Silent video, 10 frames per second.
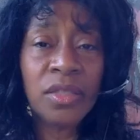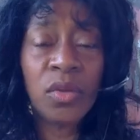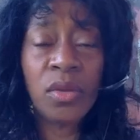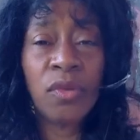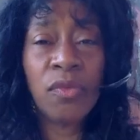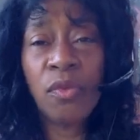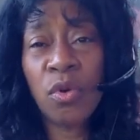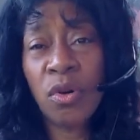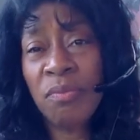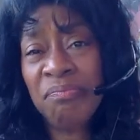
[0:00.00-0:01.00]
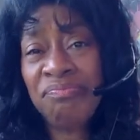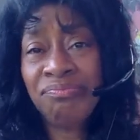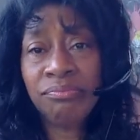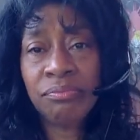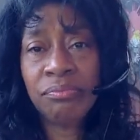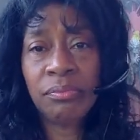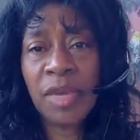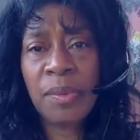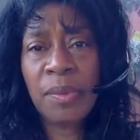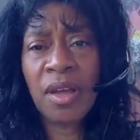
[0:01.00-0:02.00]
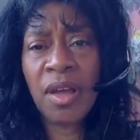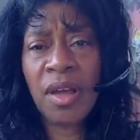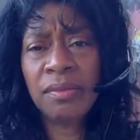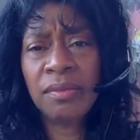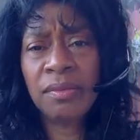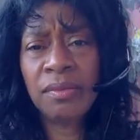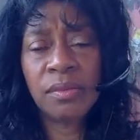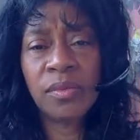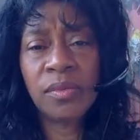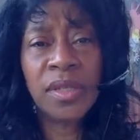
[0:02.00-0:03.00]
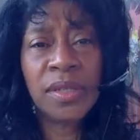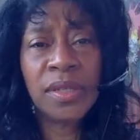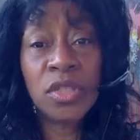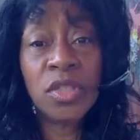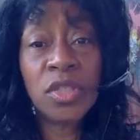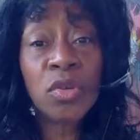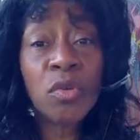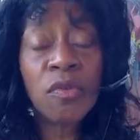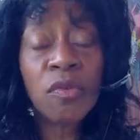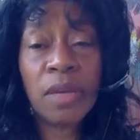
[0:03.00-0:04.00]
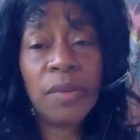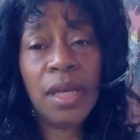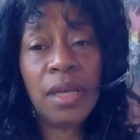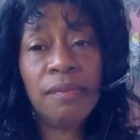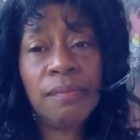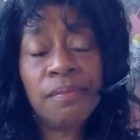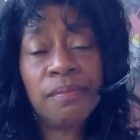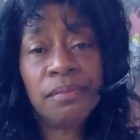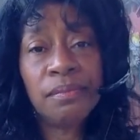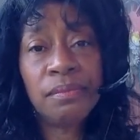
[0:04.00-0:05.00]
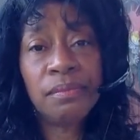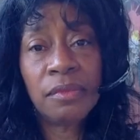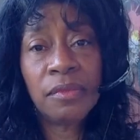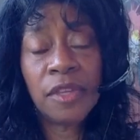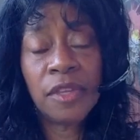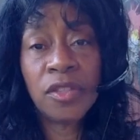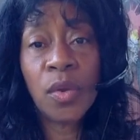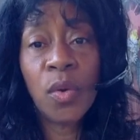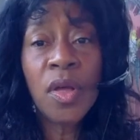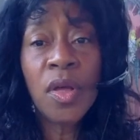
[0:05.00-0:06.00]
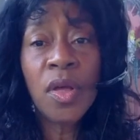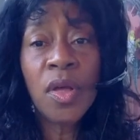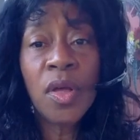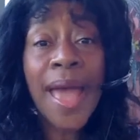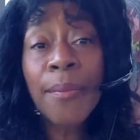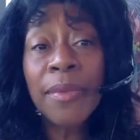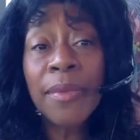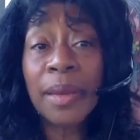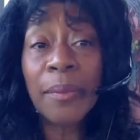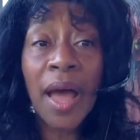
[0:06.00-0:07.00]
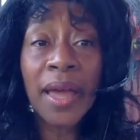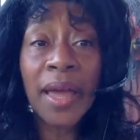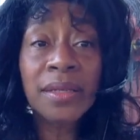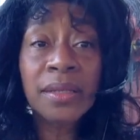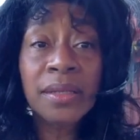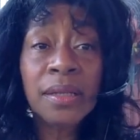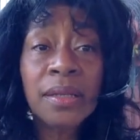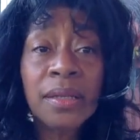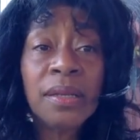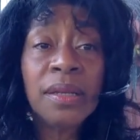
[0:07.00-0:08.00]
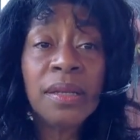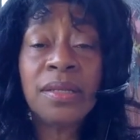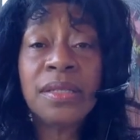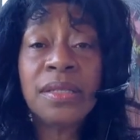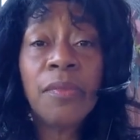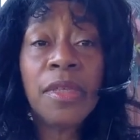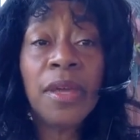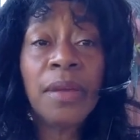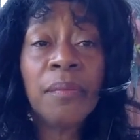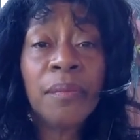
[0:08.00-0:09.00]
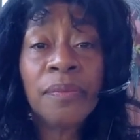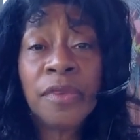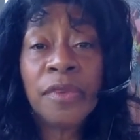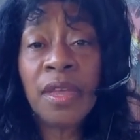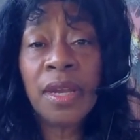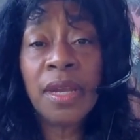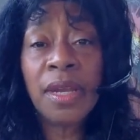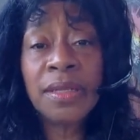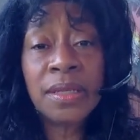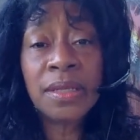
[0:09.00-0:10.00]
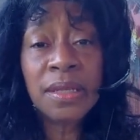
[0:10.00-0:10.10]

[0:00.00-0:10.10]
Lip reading: so therefore maybe not really serving me. So the rambling mind is something that is